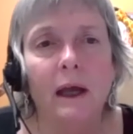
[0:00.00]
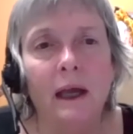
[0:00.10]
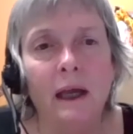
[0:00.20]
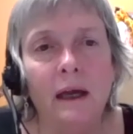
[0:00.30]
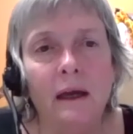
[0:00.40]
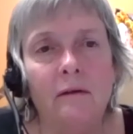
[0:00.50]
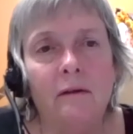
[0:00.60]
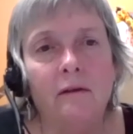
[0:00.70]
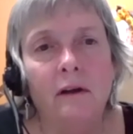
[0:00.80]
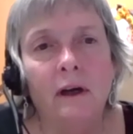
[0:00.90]
And
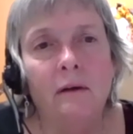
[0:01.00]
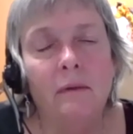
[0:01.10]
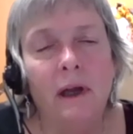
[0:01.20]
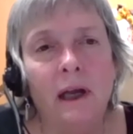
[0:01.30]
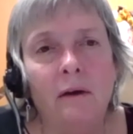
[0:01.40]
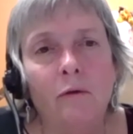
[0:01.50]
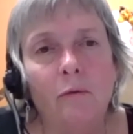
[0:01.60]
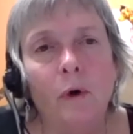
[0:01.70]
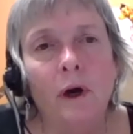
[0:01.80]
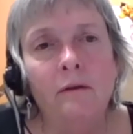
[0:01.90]

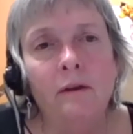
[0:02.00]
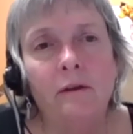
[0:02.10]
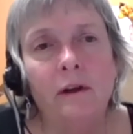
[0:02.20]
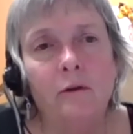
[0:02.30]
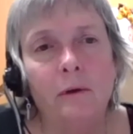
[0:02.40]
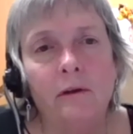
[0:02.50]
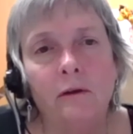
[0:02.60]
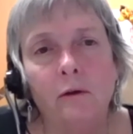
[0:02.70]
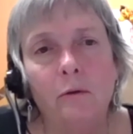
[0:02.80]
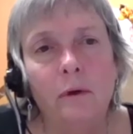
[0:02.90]
one of the things we
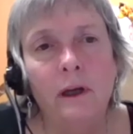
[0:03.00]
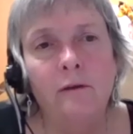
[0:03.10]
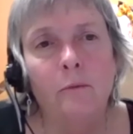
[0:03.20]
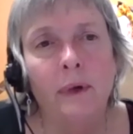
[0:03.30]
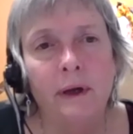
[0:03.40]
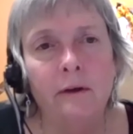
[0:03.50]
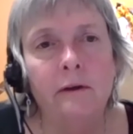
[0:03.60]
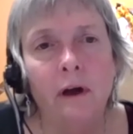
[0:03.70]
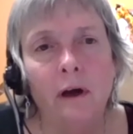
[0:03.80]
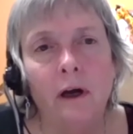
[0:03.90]
do is
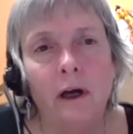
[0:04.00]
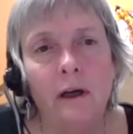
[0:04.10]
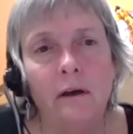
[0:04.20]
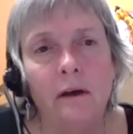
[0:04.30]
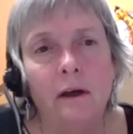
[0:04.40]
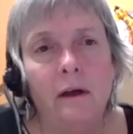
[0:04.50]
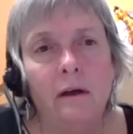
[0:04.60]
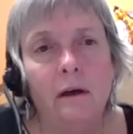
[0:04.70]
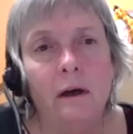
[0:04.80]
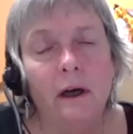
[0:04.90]
build on,
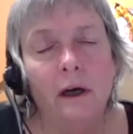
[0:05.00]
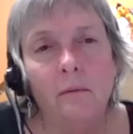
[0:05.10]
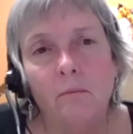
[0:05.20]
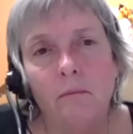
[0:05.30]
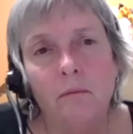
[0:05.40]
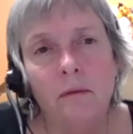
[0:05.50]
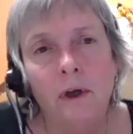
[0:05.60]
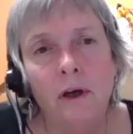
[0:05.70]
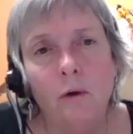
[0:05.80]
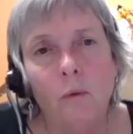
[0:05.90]

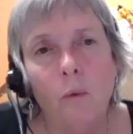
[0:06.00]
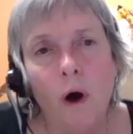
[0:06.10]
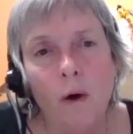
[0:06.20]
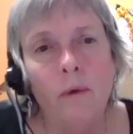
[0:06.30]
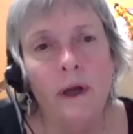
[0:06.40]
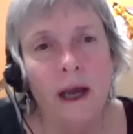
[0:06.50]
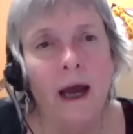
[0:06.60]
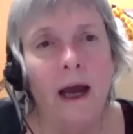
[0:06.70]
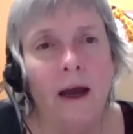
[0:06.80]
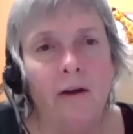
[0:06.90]
what we
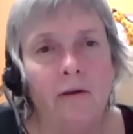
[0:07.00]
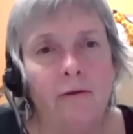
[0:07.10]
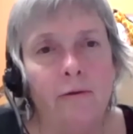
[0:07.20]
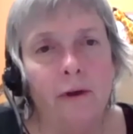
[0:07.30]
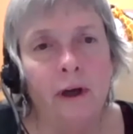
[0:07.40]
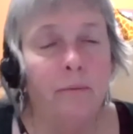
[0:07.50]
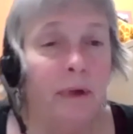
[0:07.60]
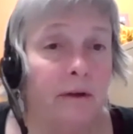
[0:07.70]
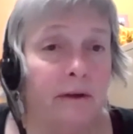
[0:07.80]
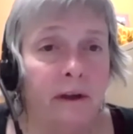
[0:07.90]
have
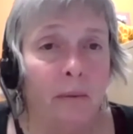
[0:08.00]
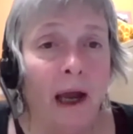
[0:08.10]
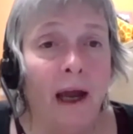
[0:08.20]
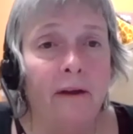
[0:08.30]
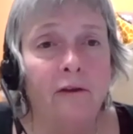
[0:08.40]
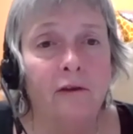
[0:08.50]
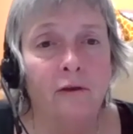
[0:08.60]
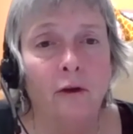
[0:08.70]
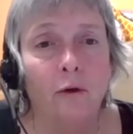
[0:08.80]
built in the past.